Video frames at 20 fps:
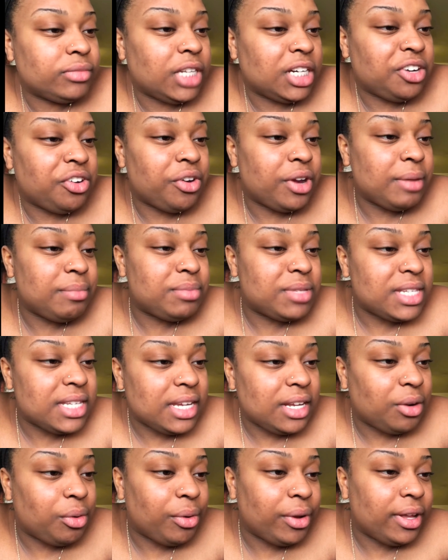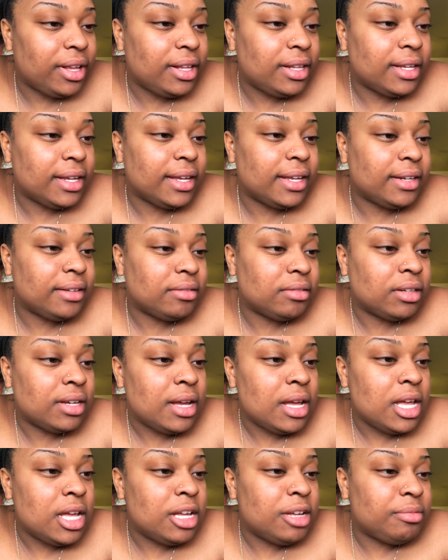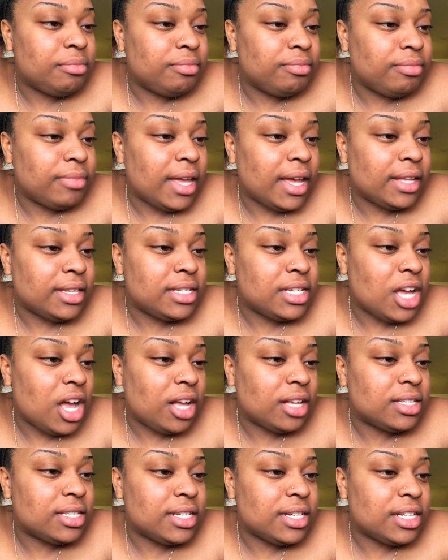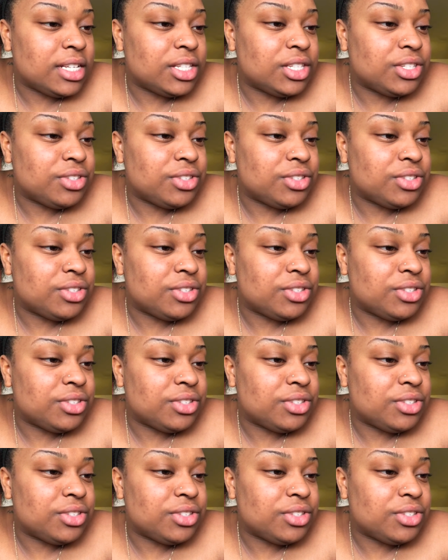grapeseed oil and antioxidants,